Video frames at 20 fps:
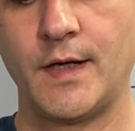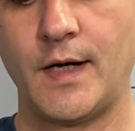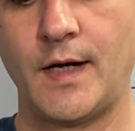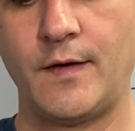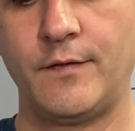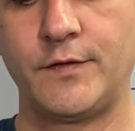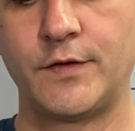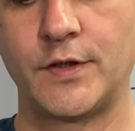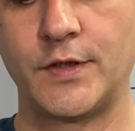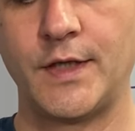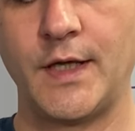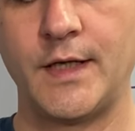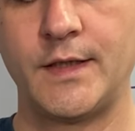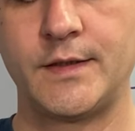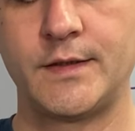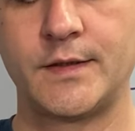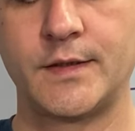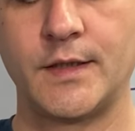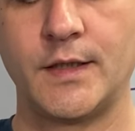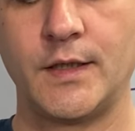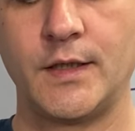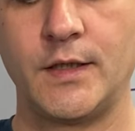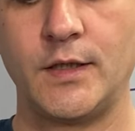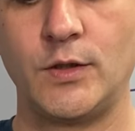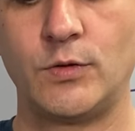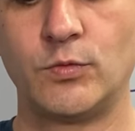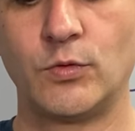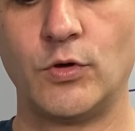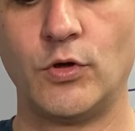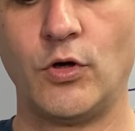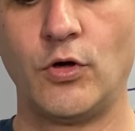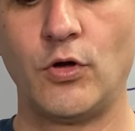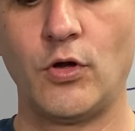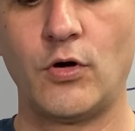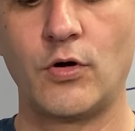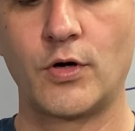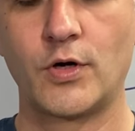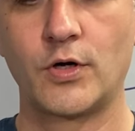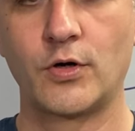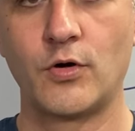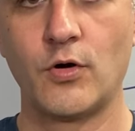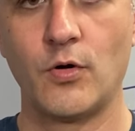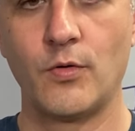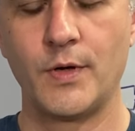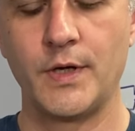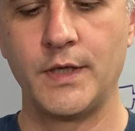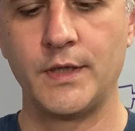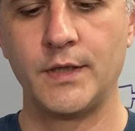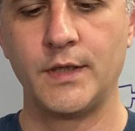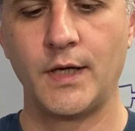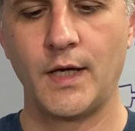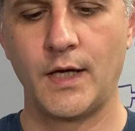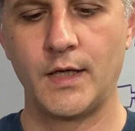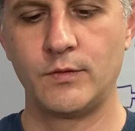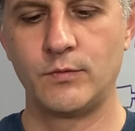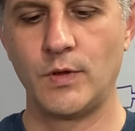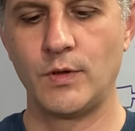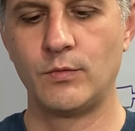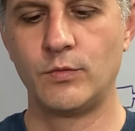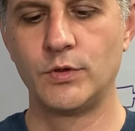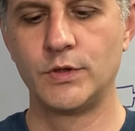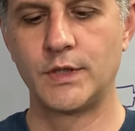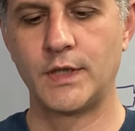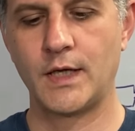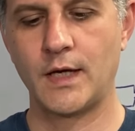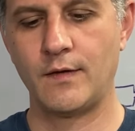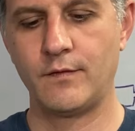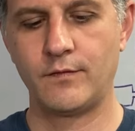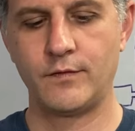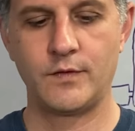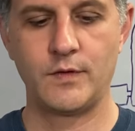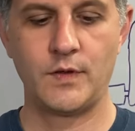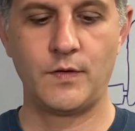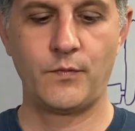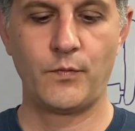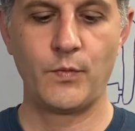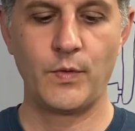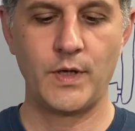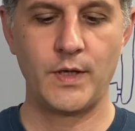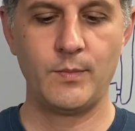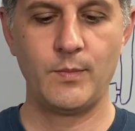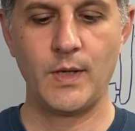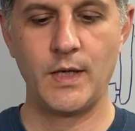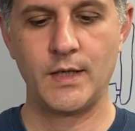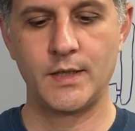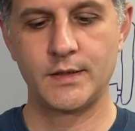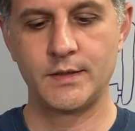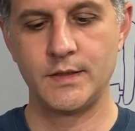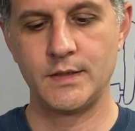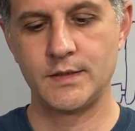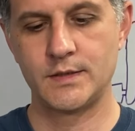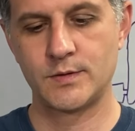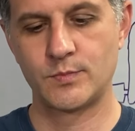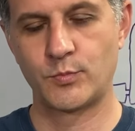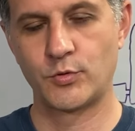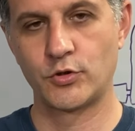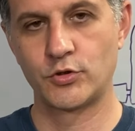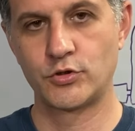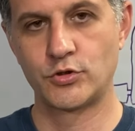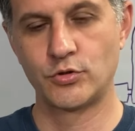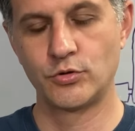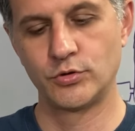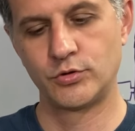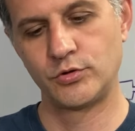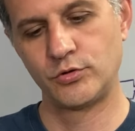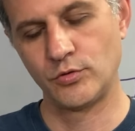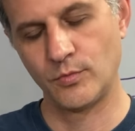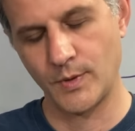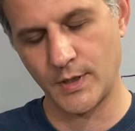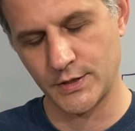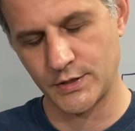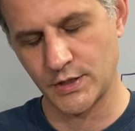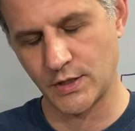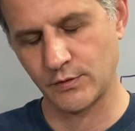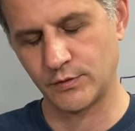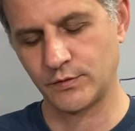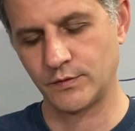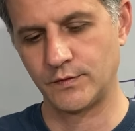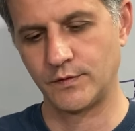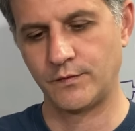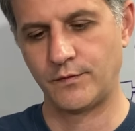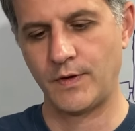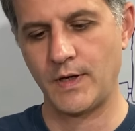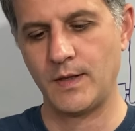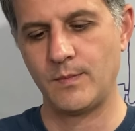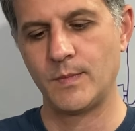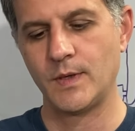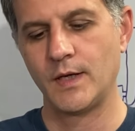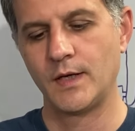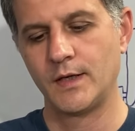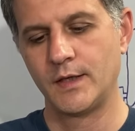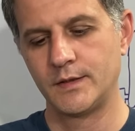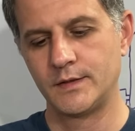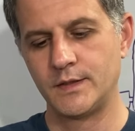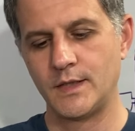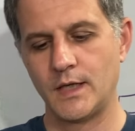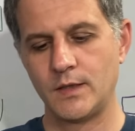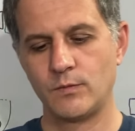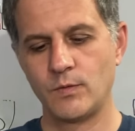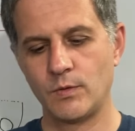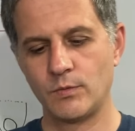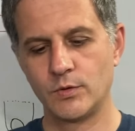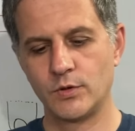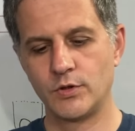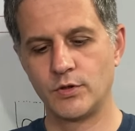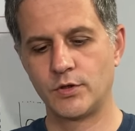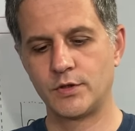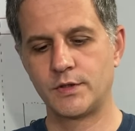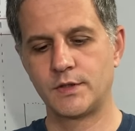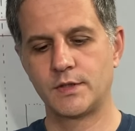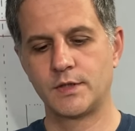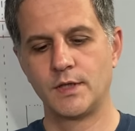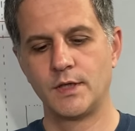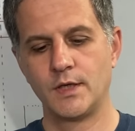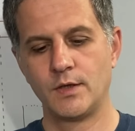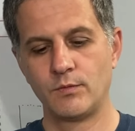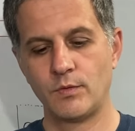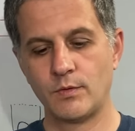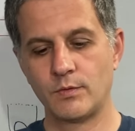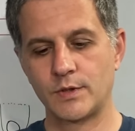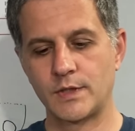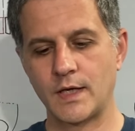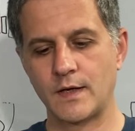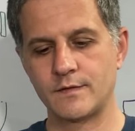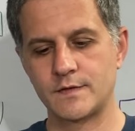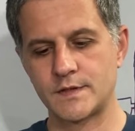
After that it will no longer go in, and we would have, if we make this protrude too much out of the frame, then we would have